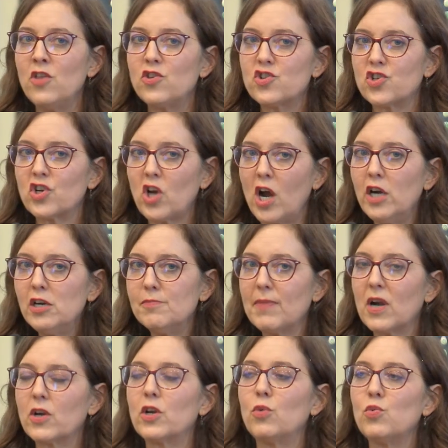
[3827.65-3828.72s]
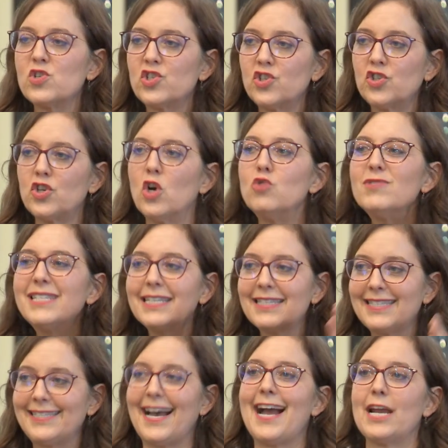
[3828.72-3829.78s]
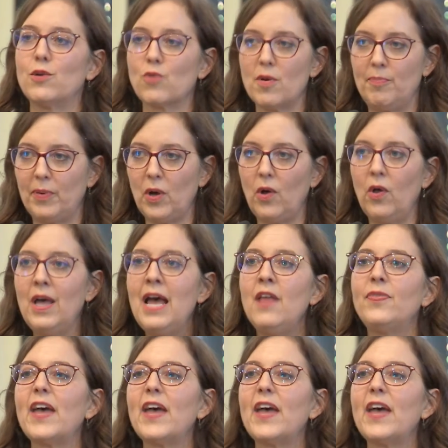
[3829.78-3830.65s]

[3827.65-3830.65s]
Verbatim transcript: the Chicago market was so desirable